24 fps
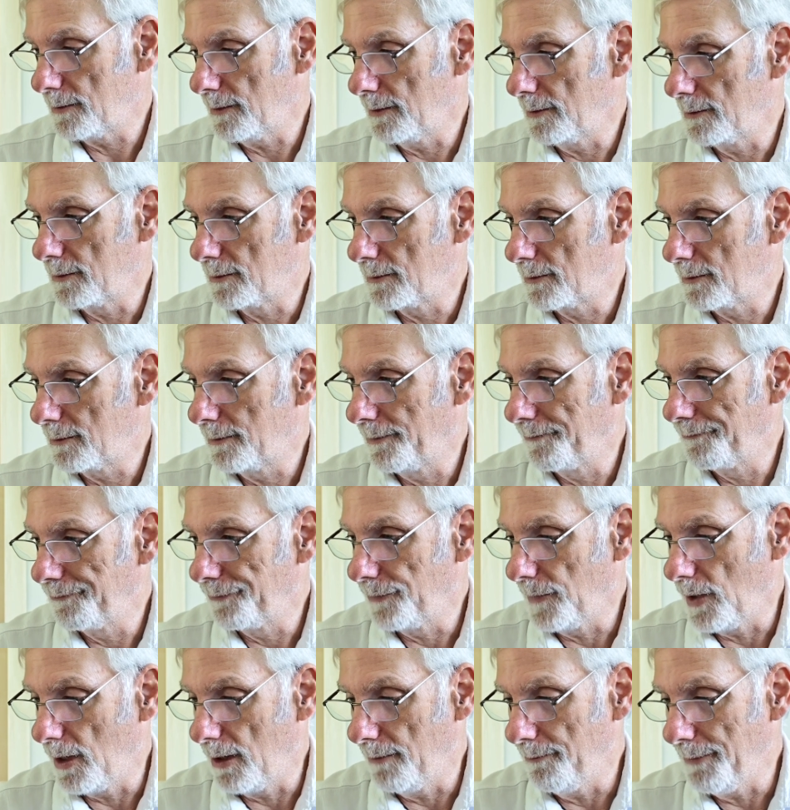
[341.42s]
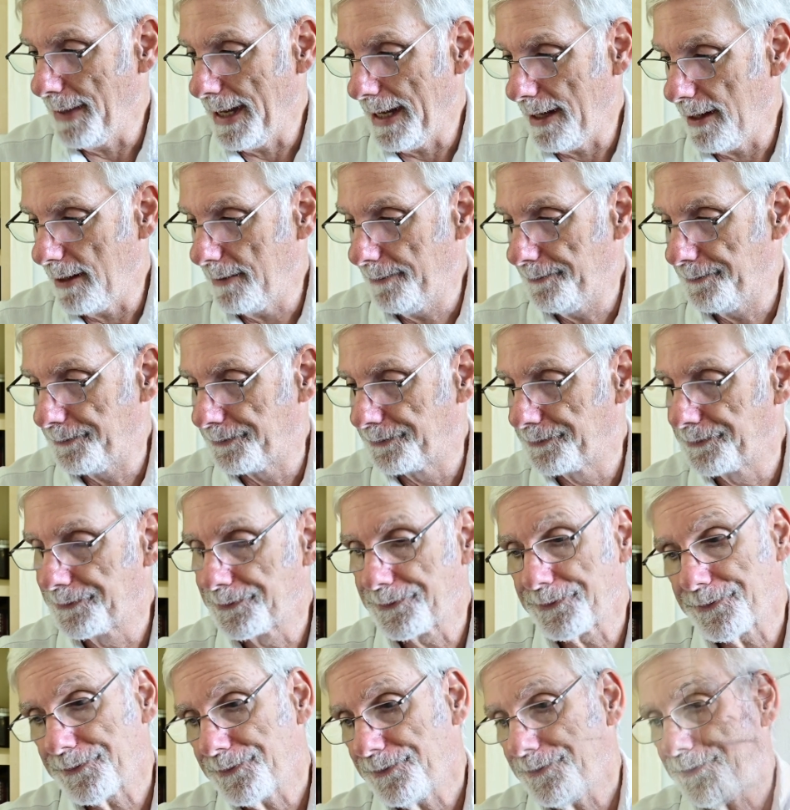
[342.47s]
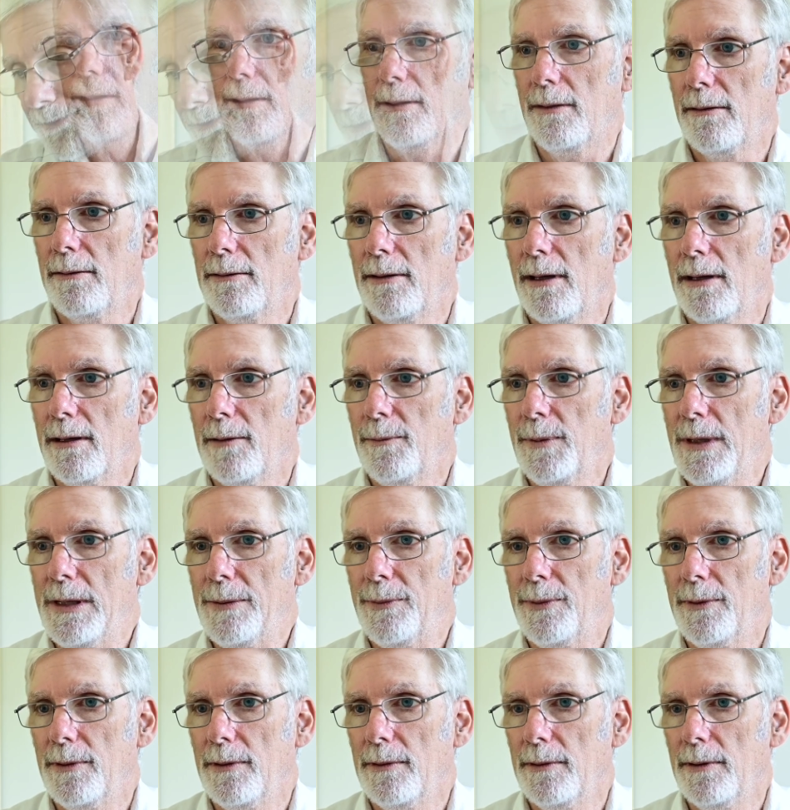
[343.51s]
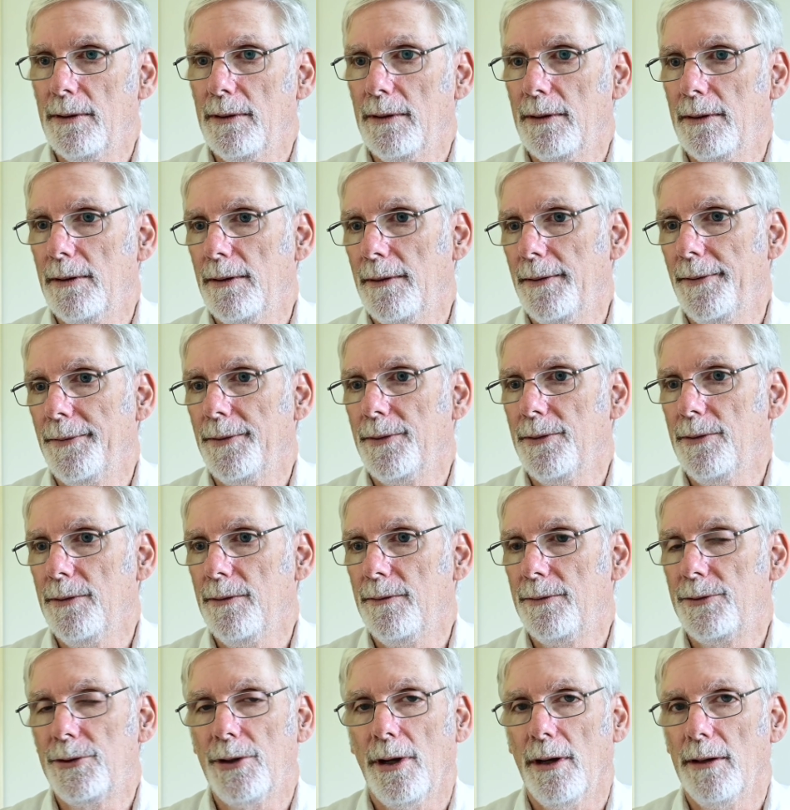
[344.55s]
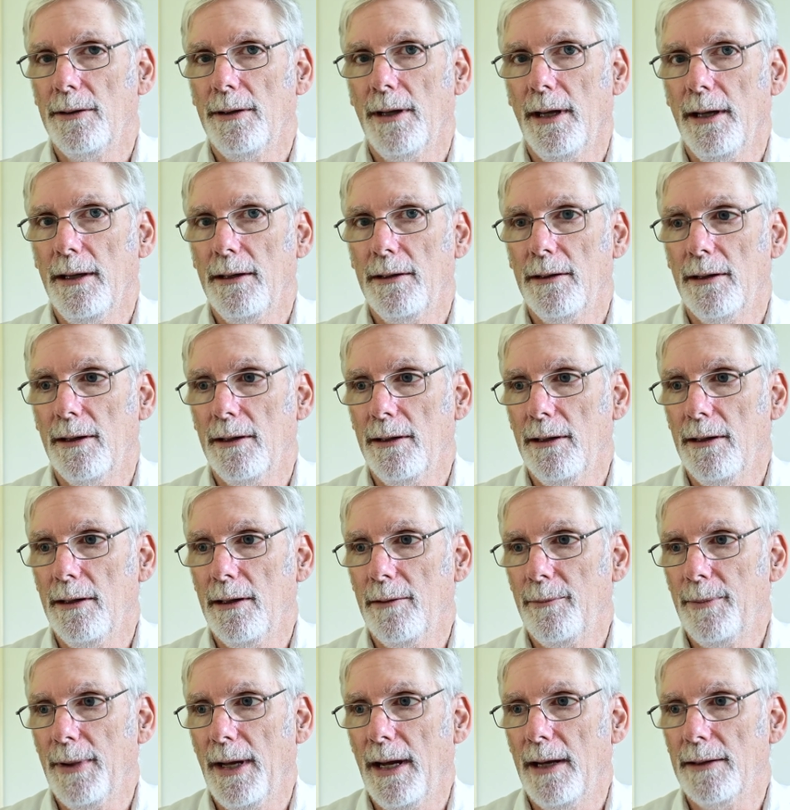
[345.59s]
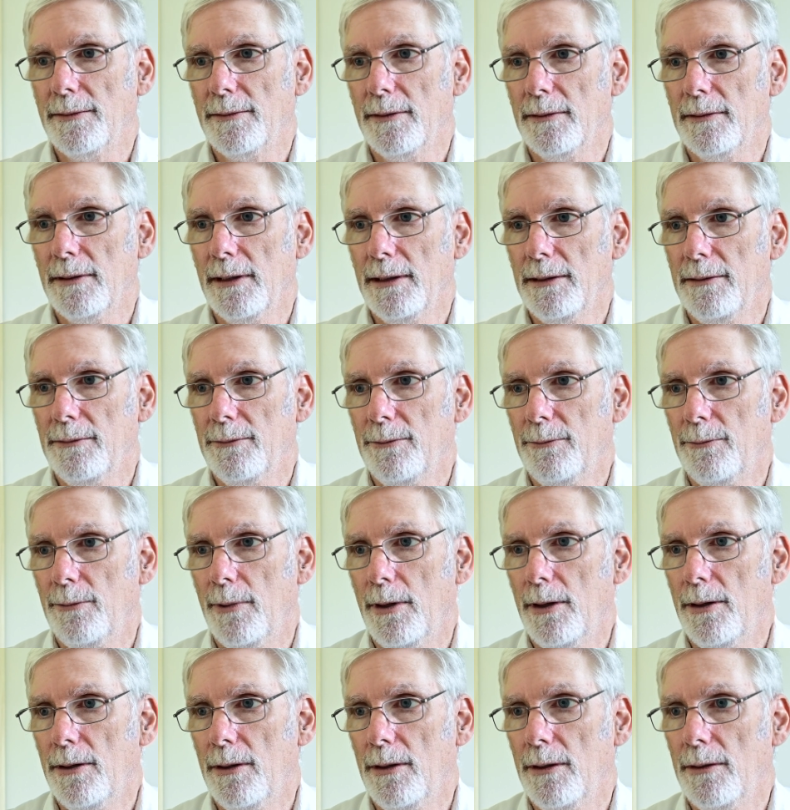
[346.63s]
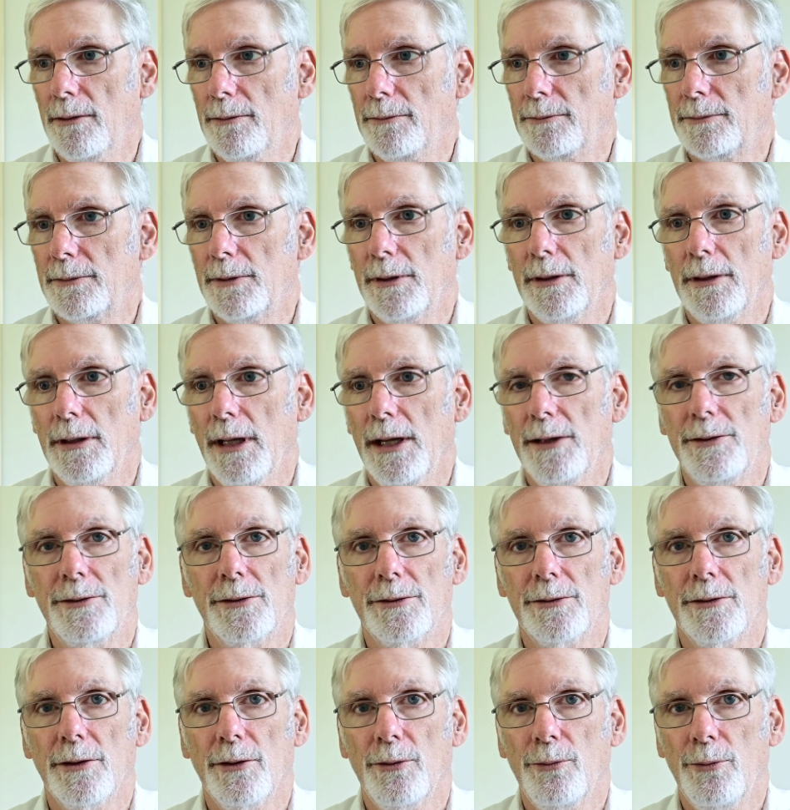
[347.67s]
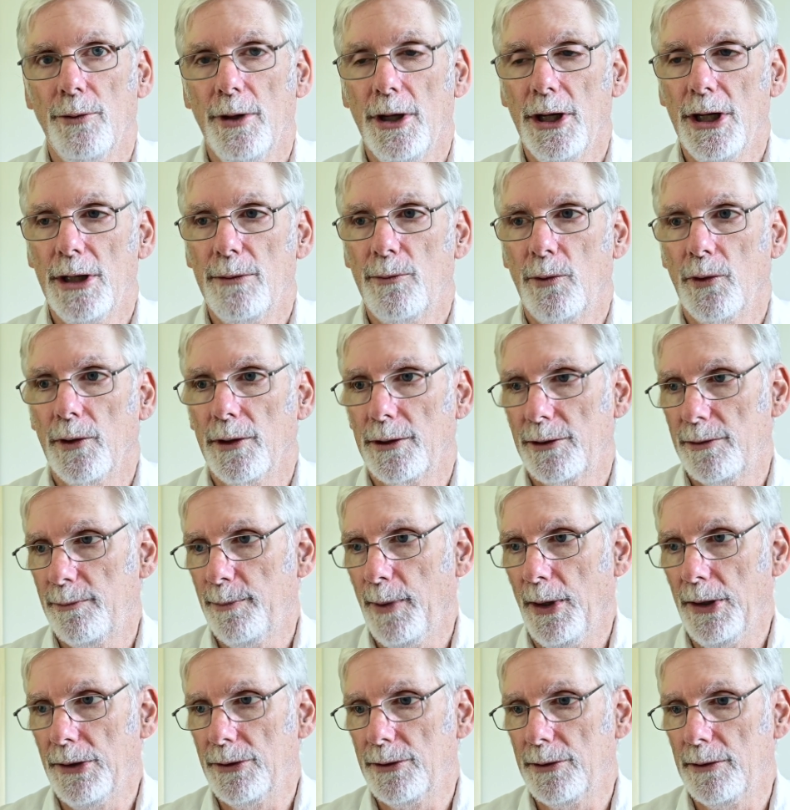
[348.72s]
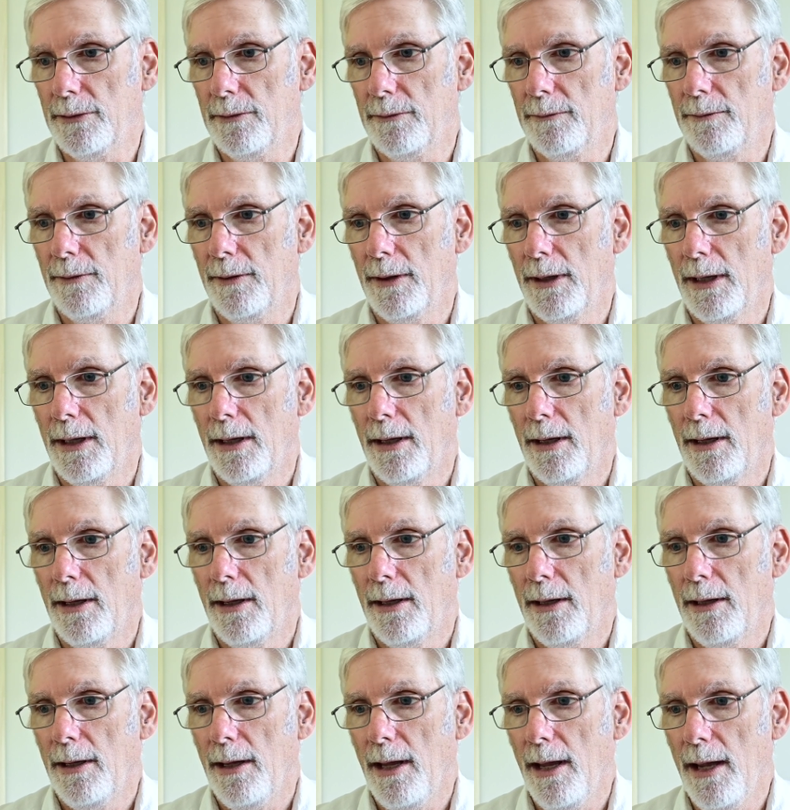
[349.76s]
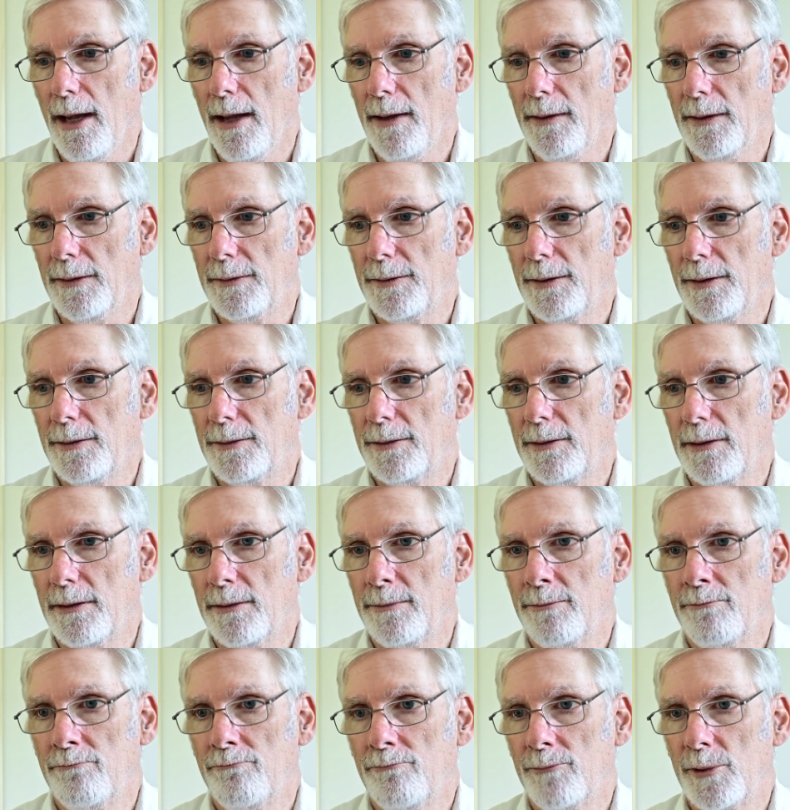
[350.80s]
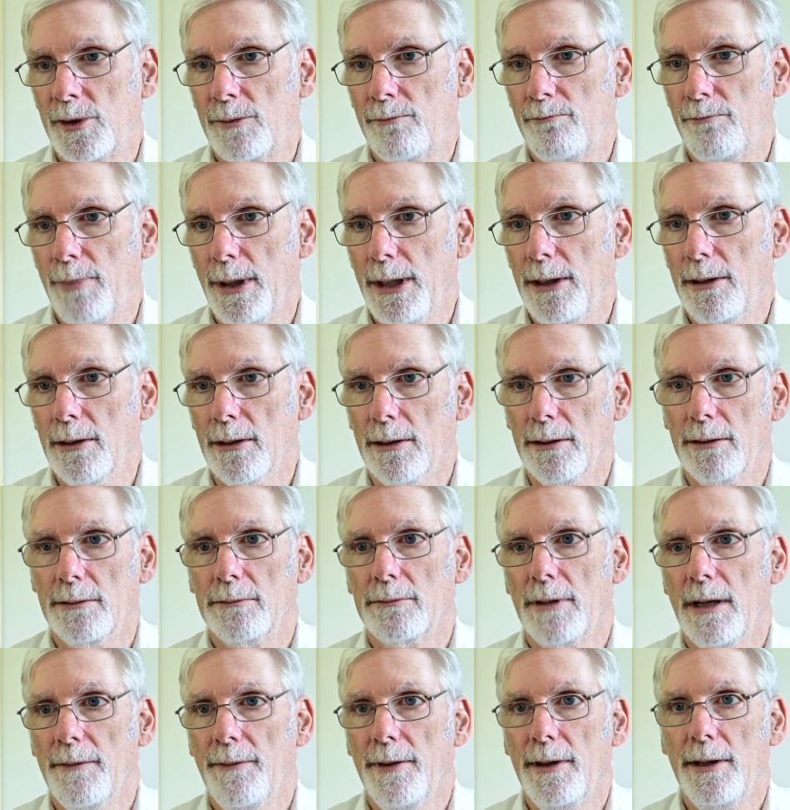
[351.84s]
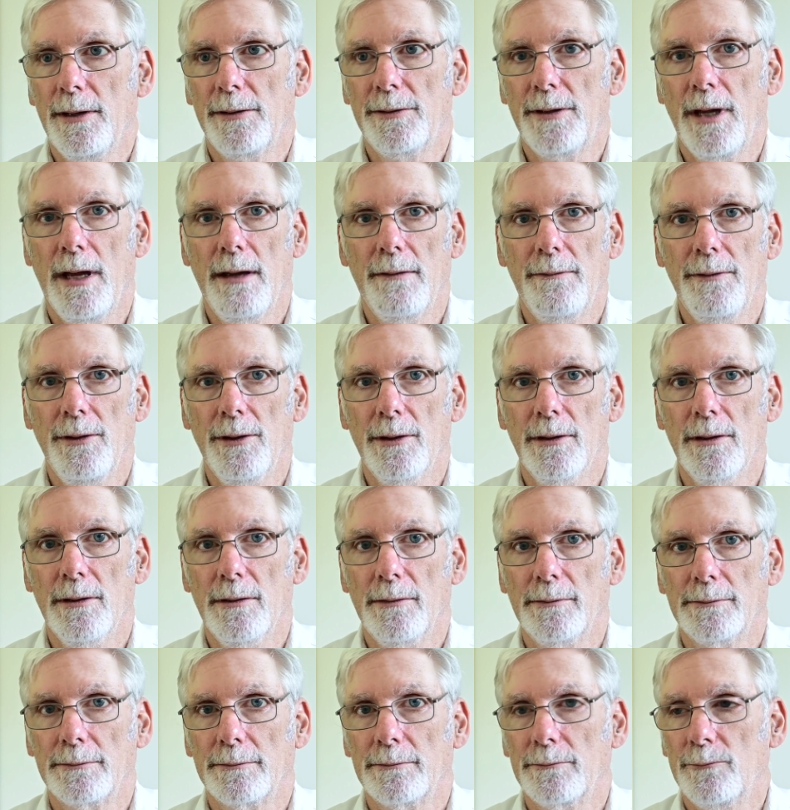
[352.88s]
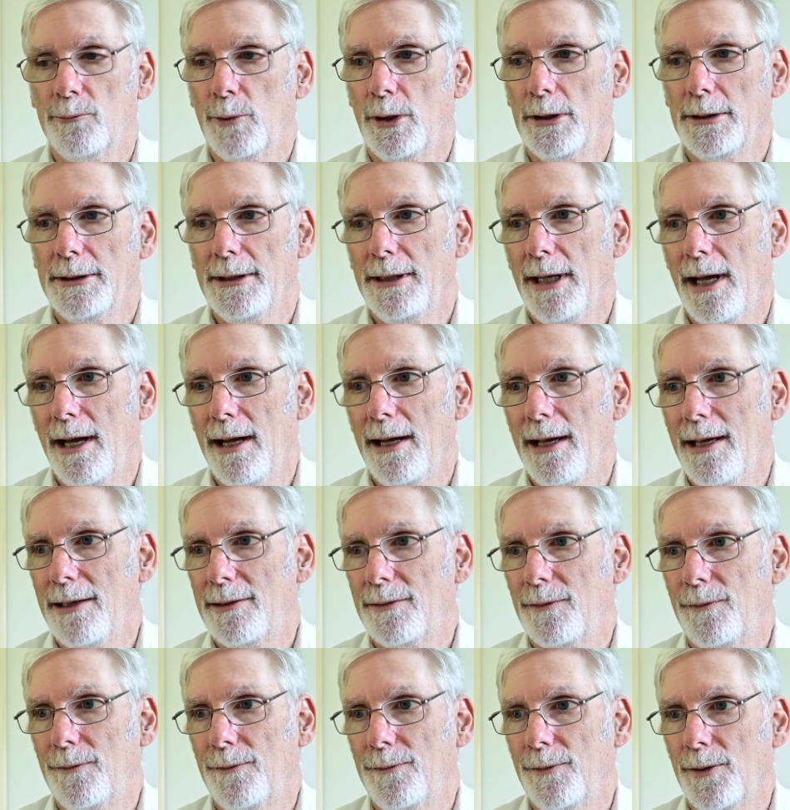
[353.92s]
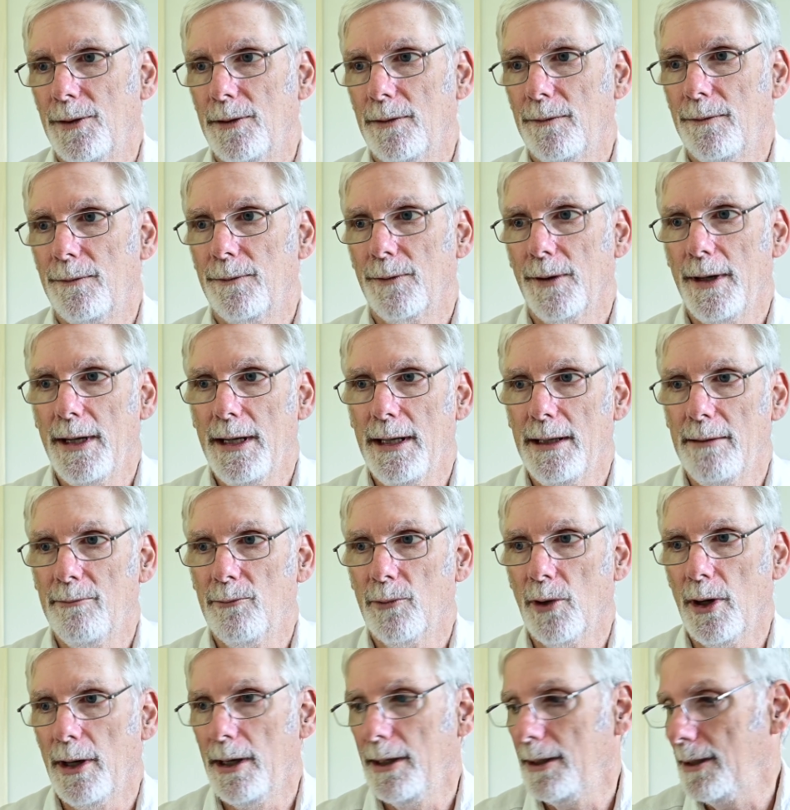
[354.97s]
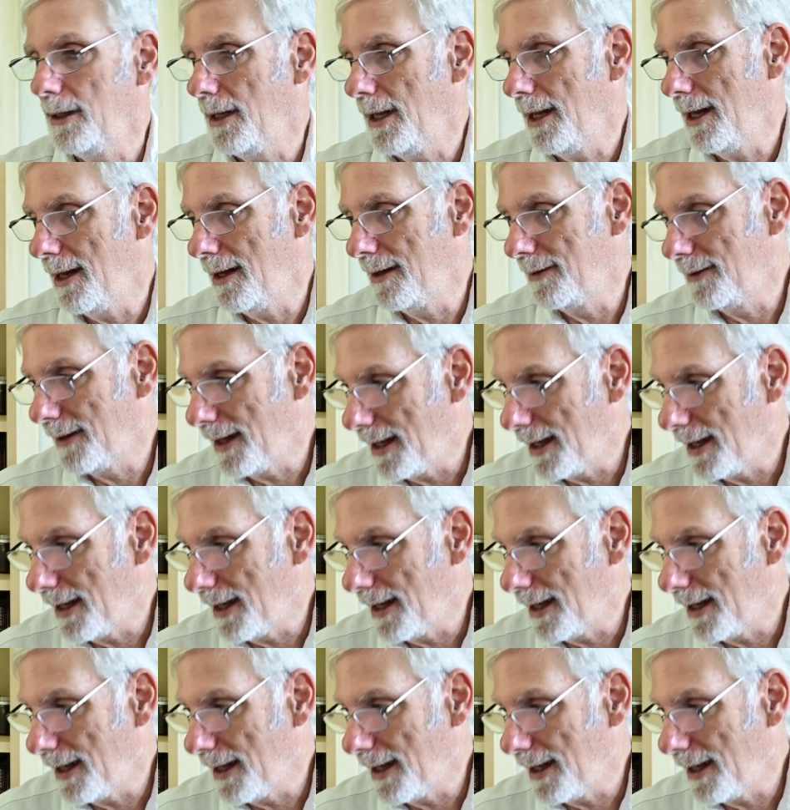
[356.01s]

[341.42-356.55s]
is not bad. A lot of people who've shot Nikon in the past are like, whoa, the lenses are way more expensive and the system's bigger, everything's heavier. Well, yeah, it's full frame, right? And